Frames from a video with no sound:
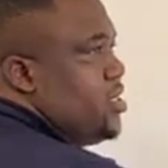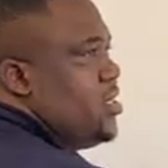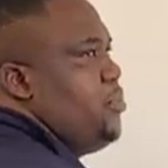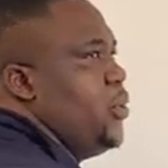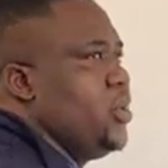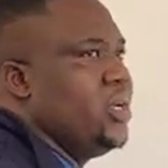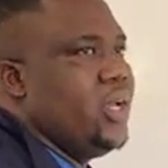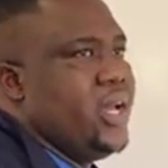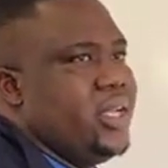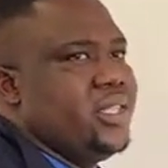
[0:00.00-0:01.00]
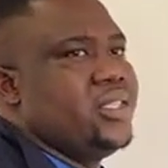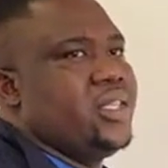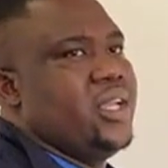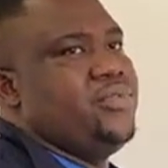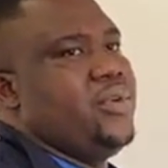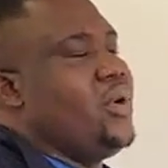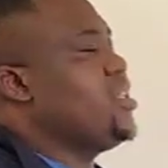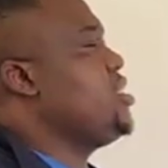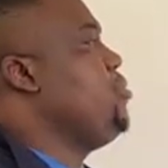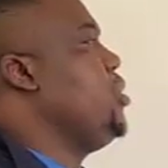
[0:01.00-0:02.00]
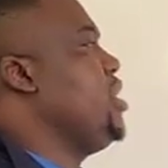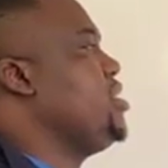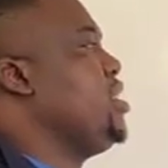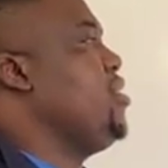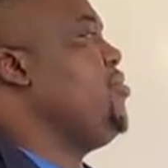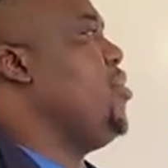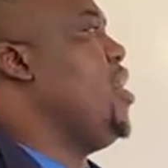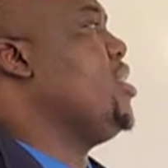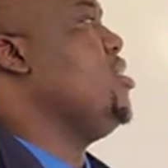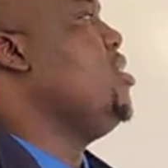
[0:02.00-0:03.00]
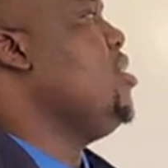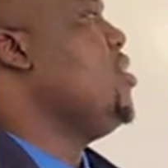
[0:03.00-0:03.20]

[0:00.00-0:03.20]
simple and straightforward. Simple and straightforward.